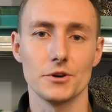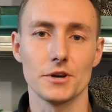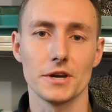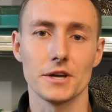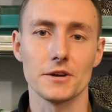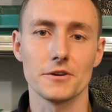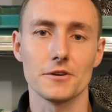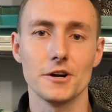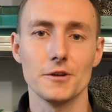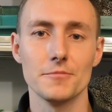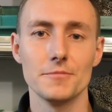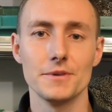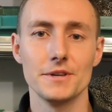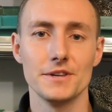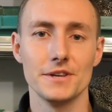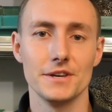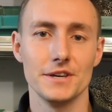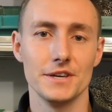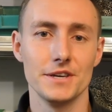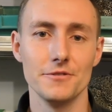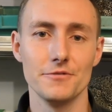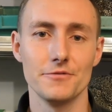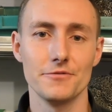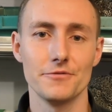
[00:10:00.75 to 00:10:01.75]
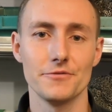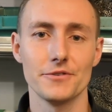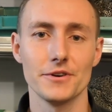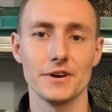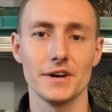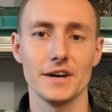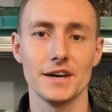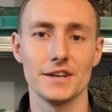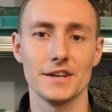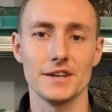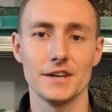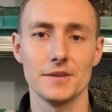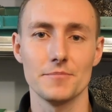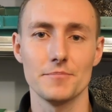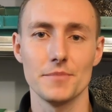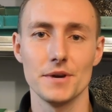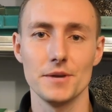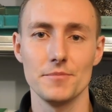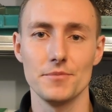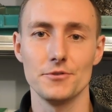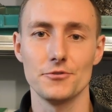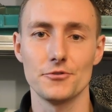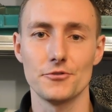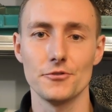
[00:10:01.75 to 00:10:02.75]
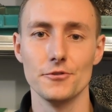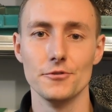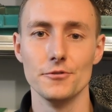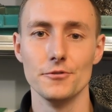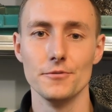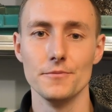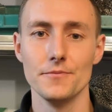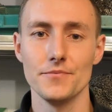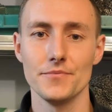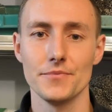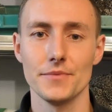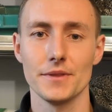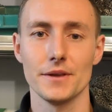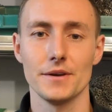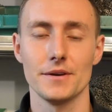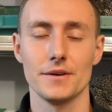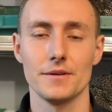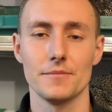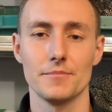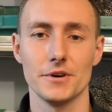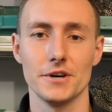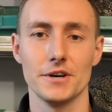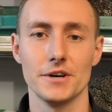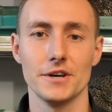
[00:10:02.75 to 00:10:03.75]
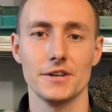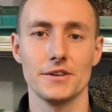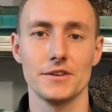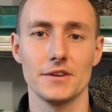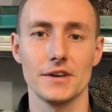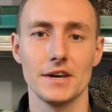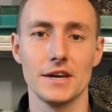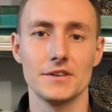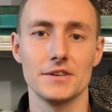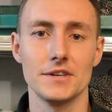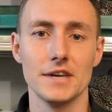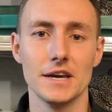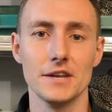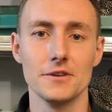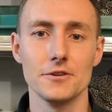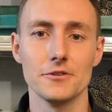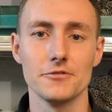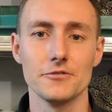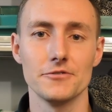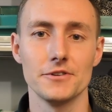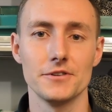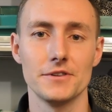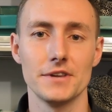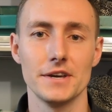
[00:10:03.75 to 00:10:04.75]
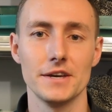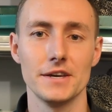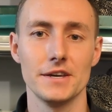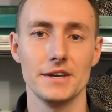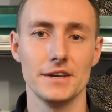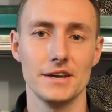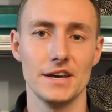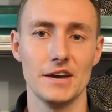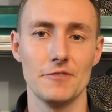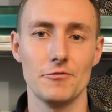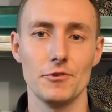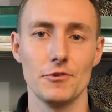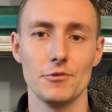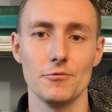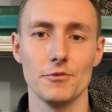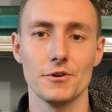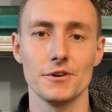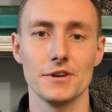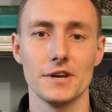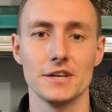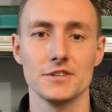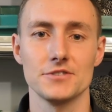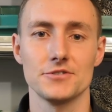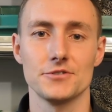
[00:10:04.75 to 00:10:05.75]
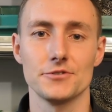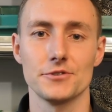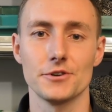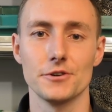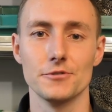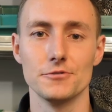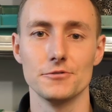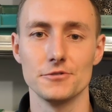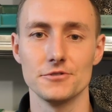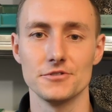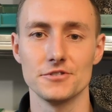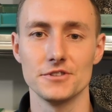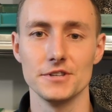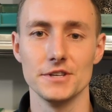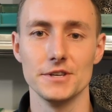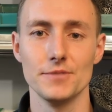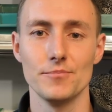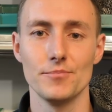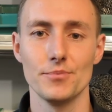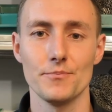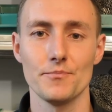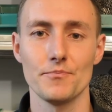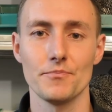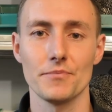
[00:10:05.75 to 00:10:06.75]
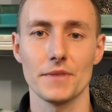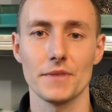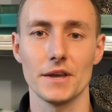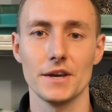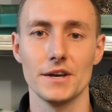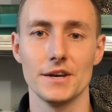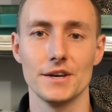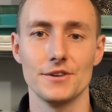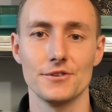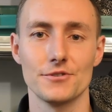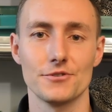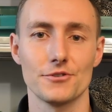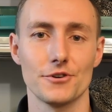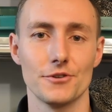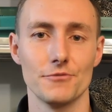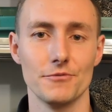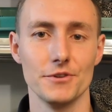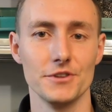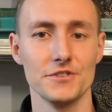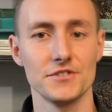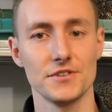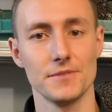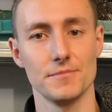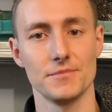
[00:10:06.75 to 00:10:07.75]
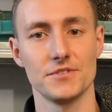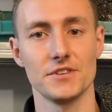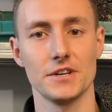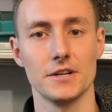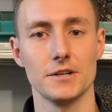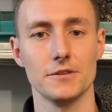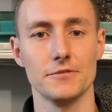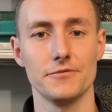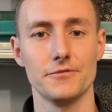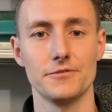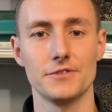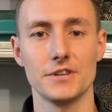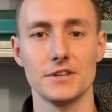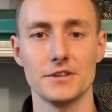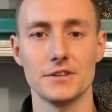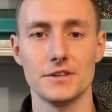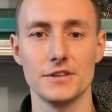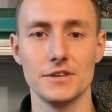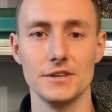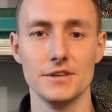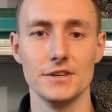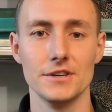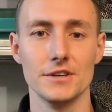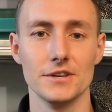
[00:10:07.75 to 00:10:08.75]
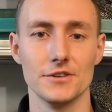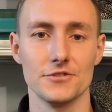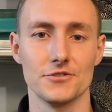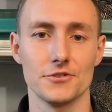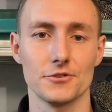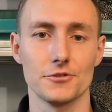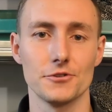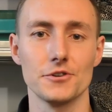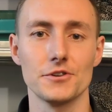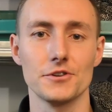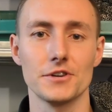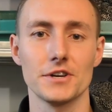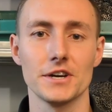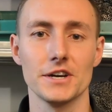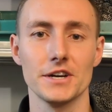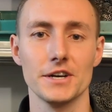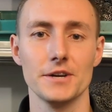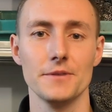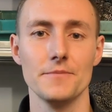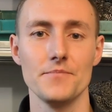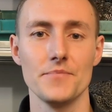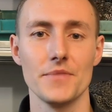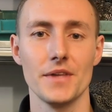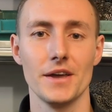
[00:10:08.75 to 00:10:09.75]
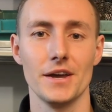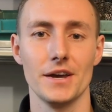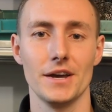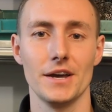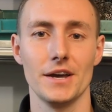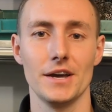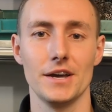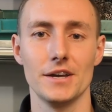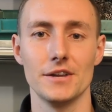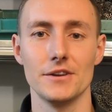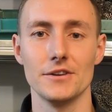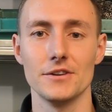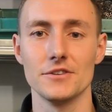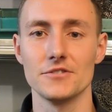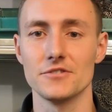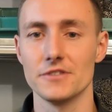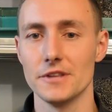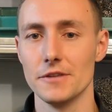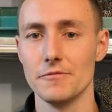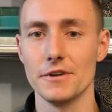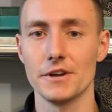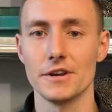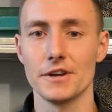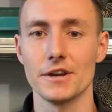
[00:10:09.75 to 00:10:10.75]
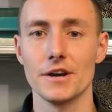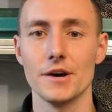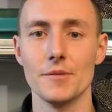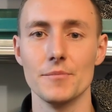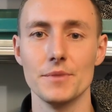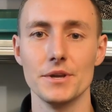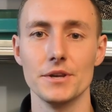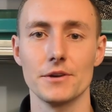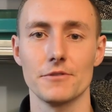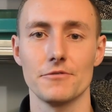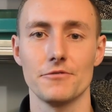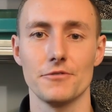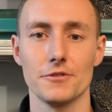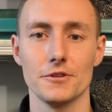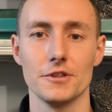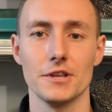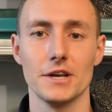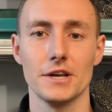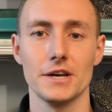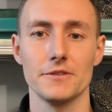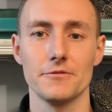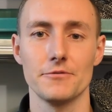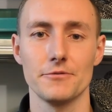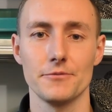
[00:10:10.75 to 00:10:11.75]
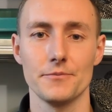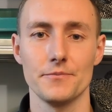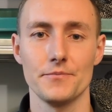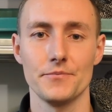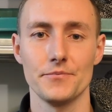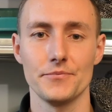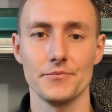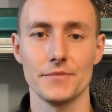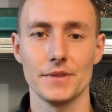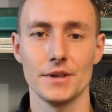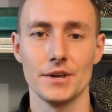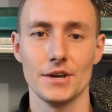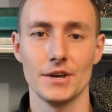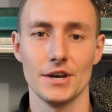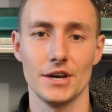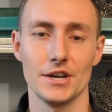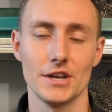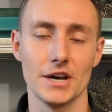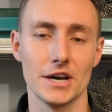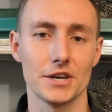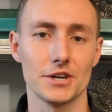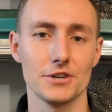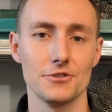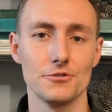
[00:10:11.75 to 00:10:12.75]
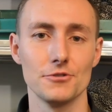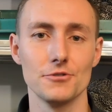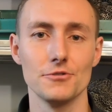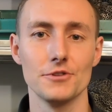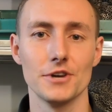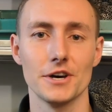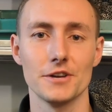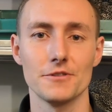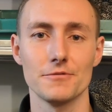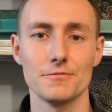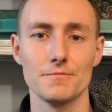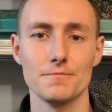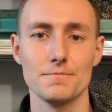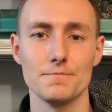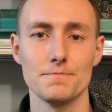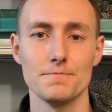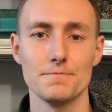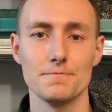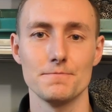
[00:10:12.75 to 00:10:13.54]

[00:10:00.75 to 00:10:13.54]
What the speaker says: You can call me naive, and that may be true, but at the end of the day, everyone has to go to sleep and convince himself that he is a good guy and is living a meaningful life. And I can do that.